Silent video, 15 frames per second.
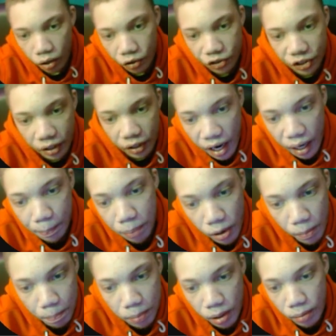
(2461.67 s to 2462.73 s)
You see, hey,
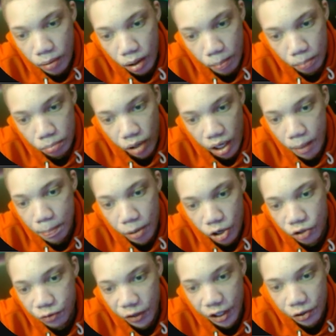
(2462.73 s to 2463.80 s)
bro, none of
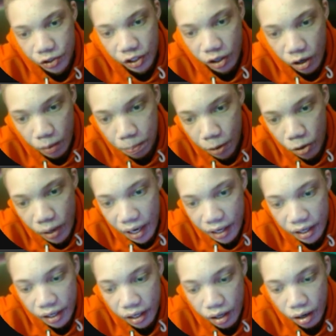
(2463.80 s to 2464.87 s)
bro's videos are pro
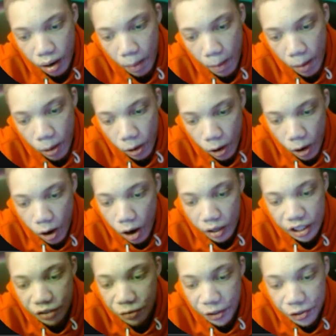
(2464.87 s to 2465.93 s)
edited. All
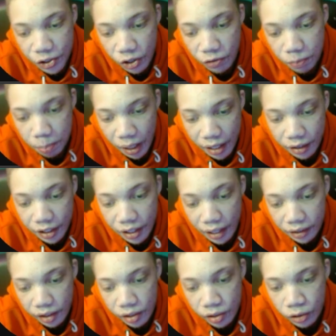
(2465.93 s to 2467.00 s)
these videos are plainly like
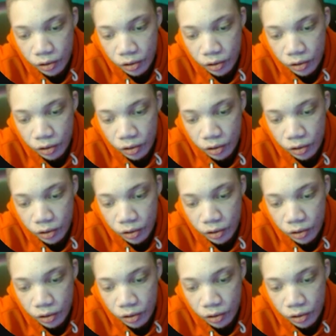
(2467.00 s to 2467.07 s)
this.